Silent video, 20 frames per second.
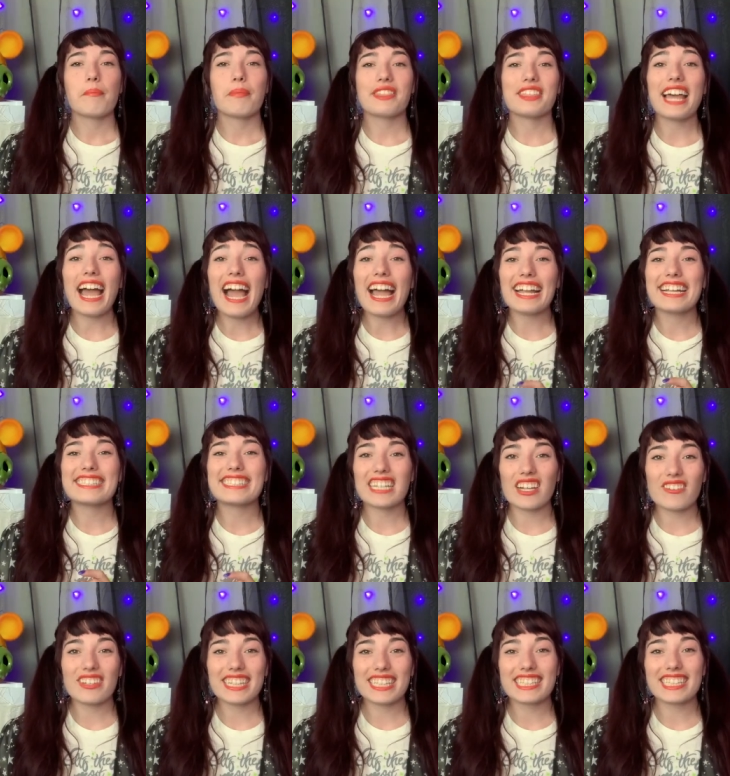But that is
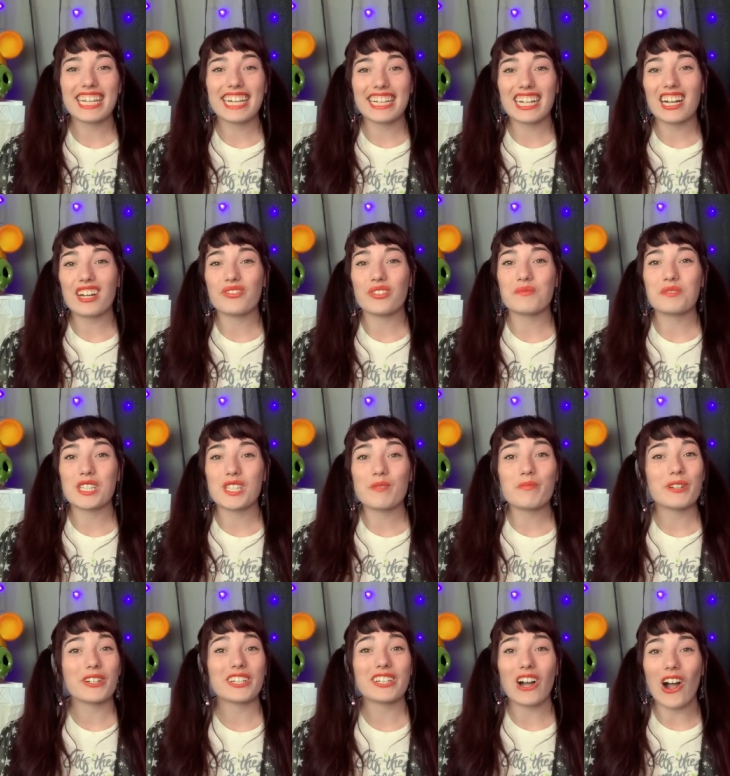everything that I got from
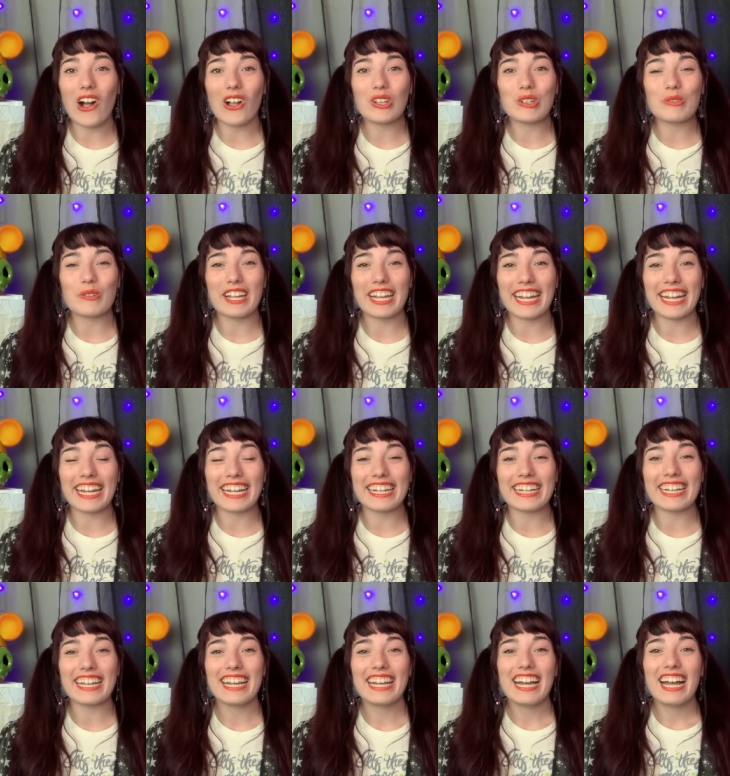Spirit
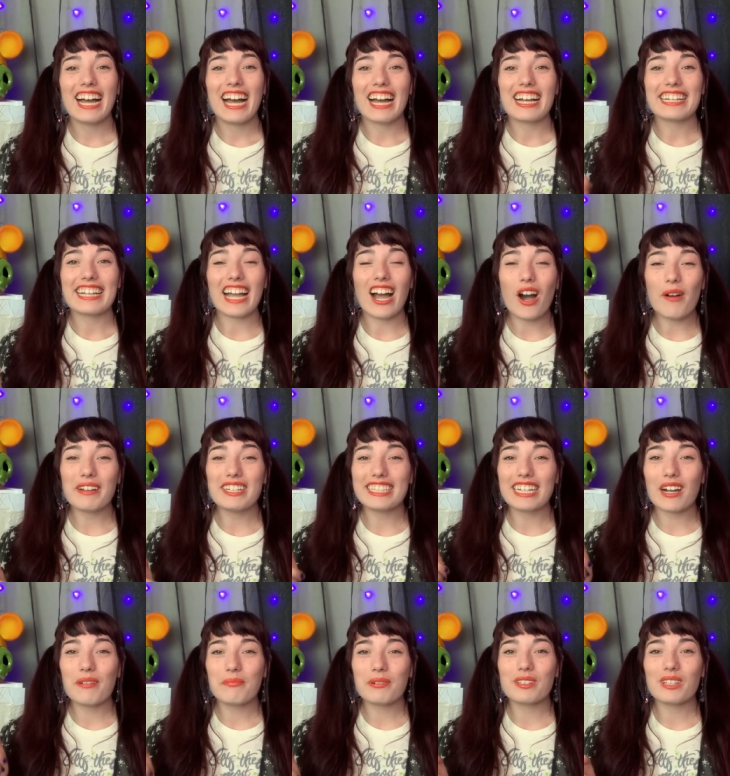Halloween. Comment
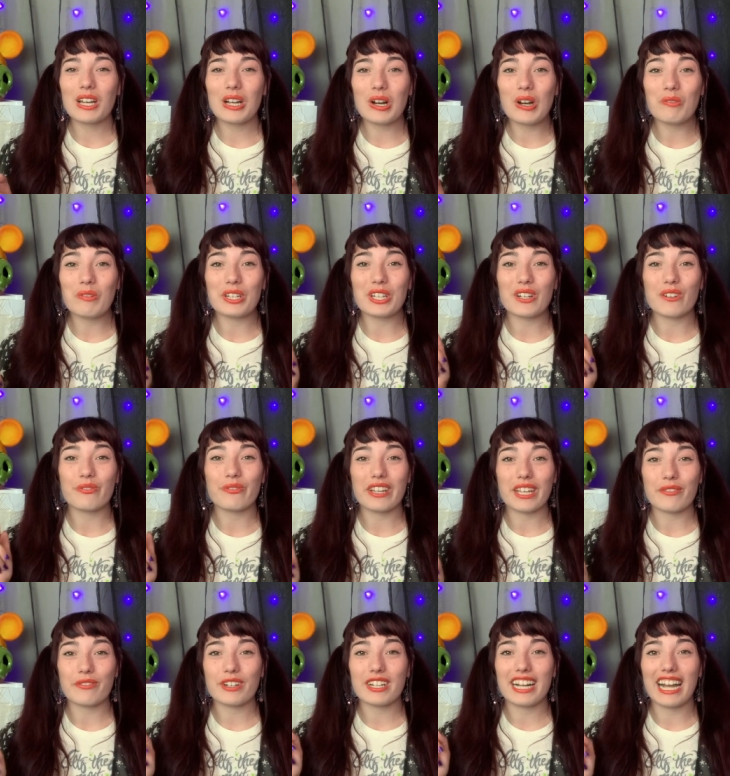down below what your
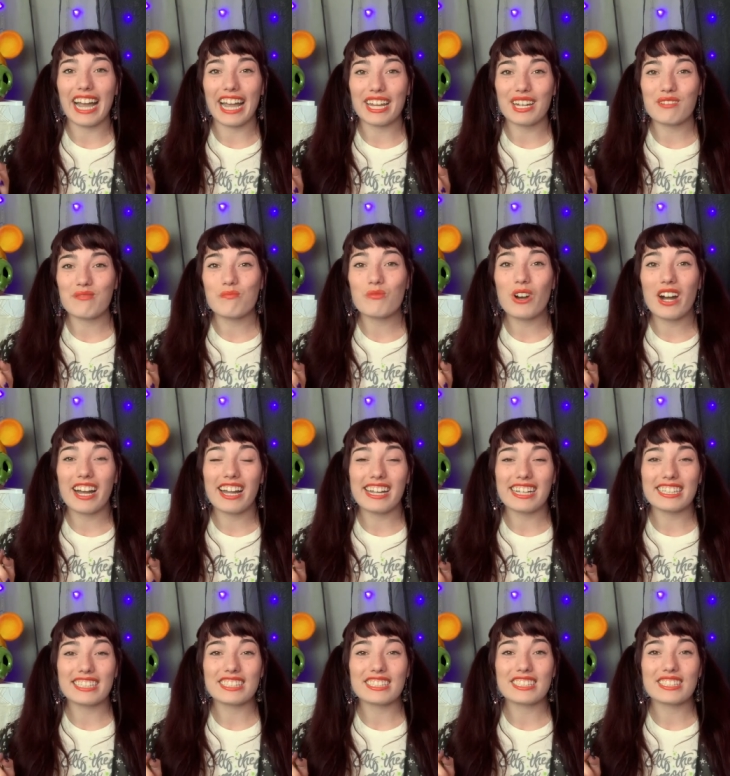favorite item
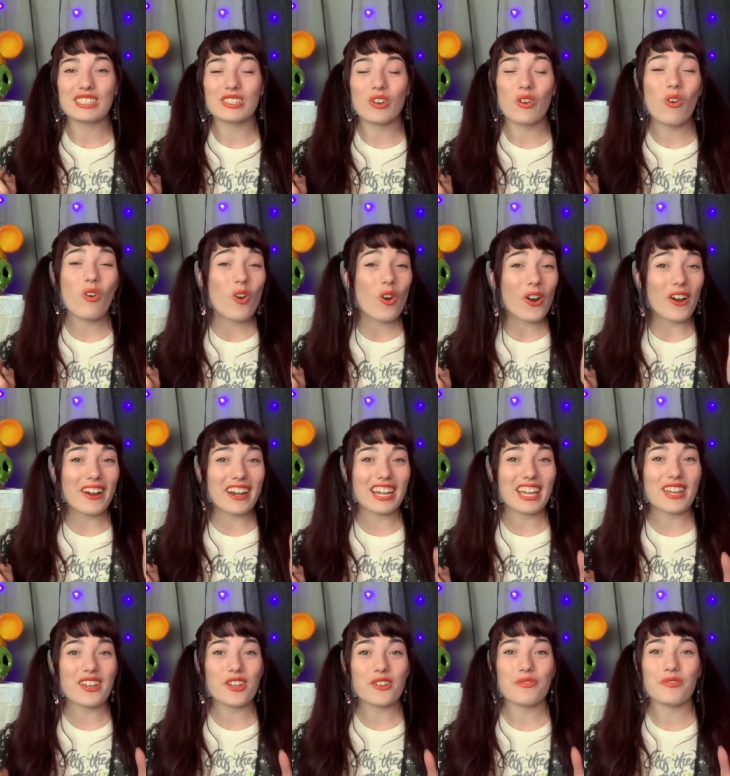was, or
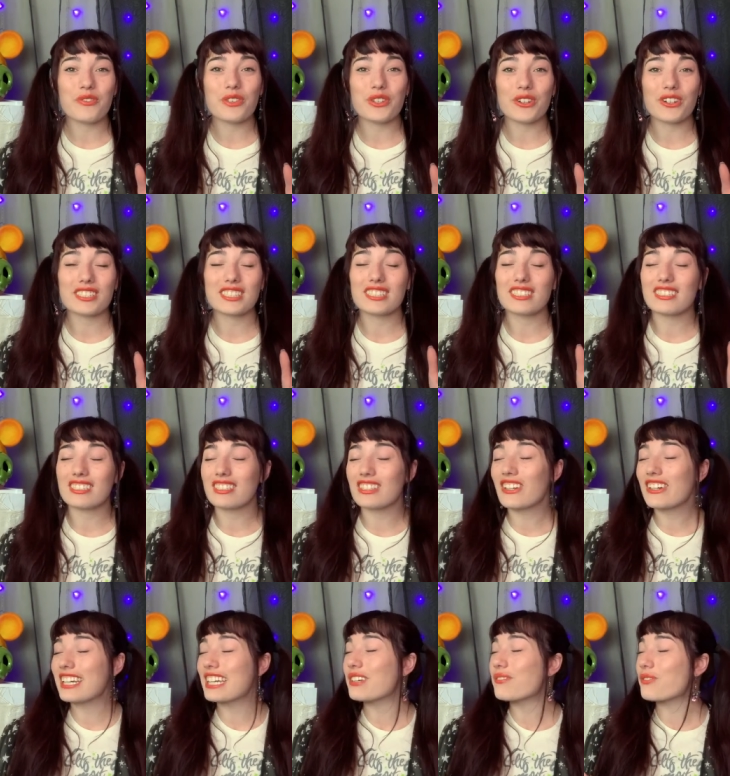if you're
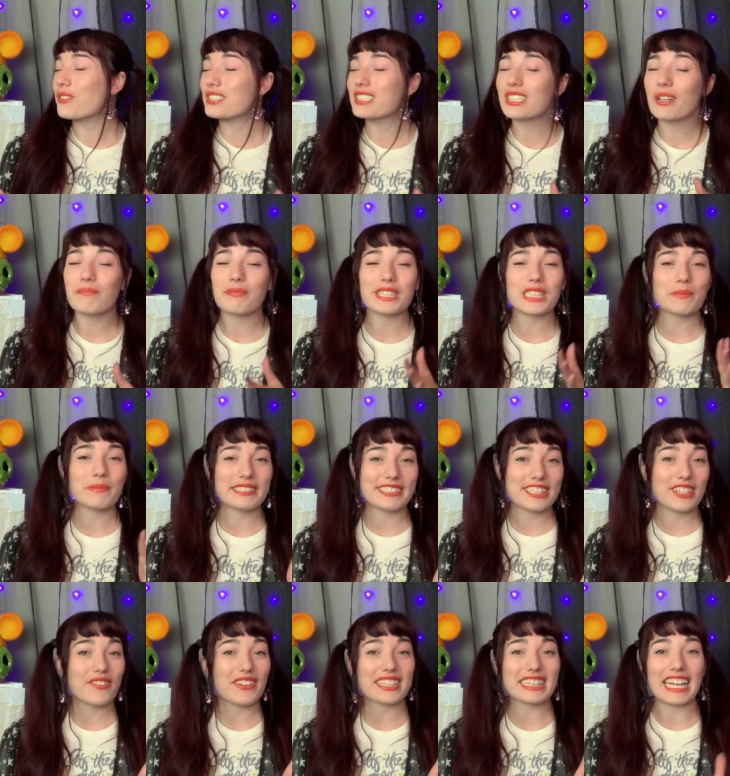looking for something
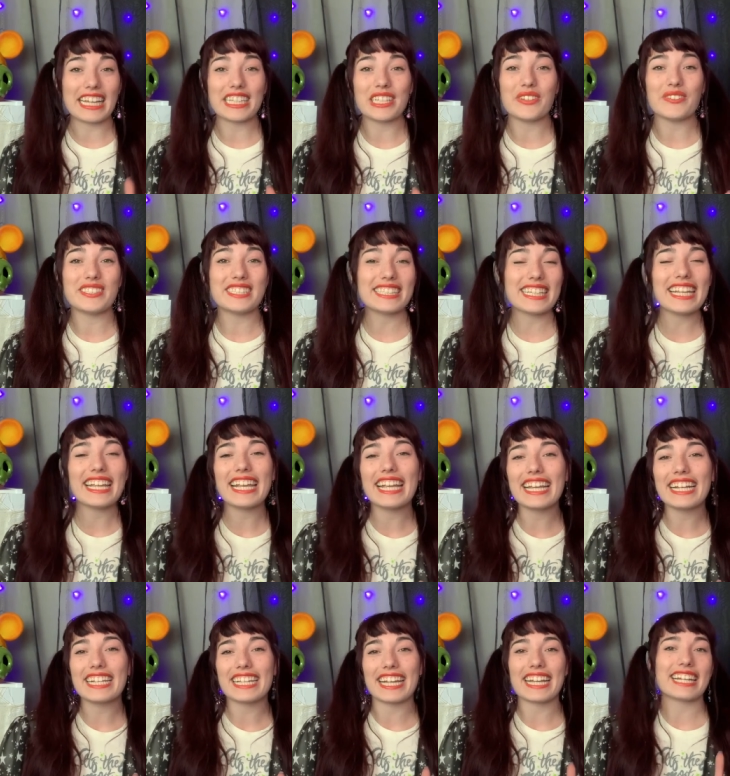specific that you've
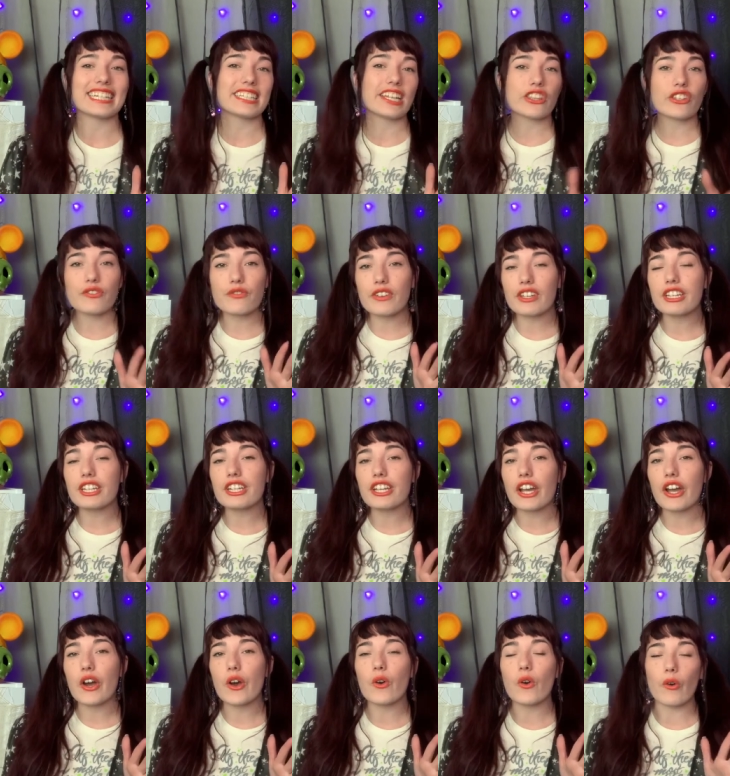seen, like another
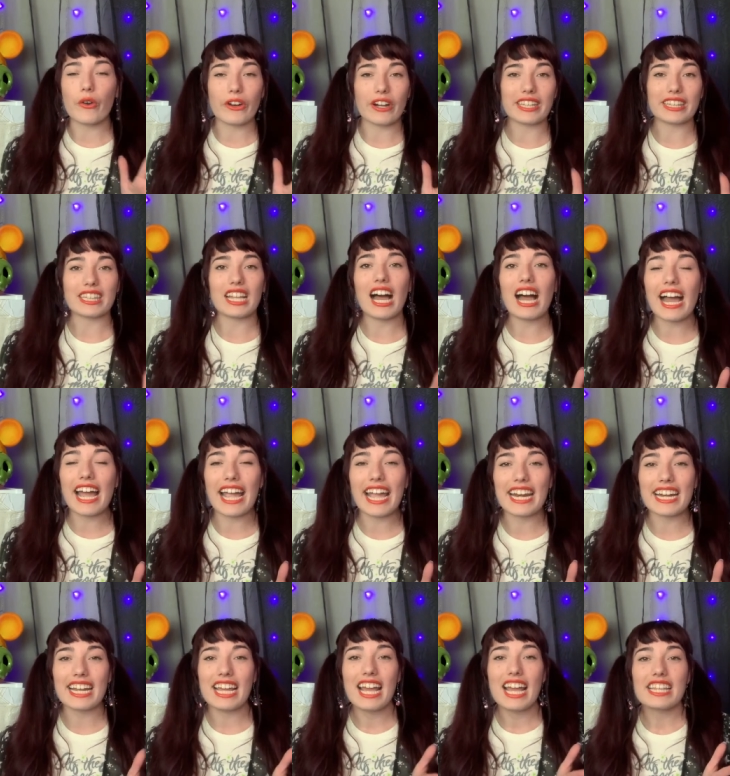video or
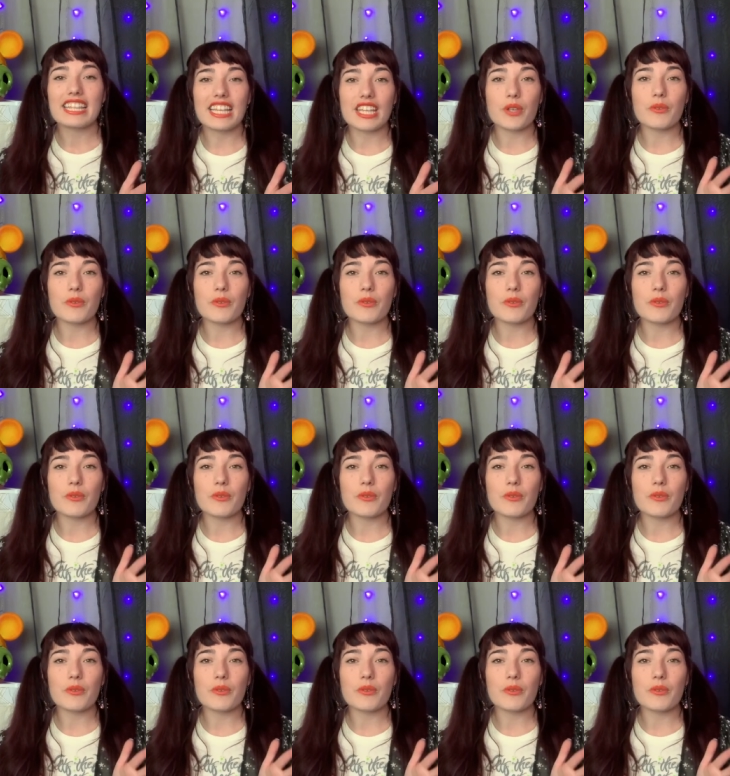online, that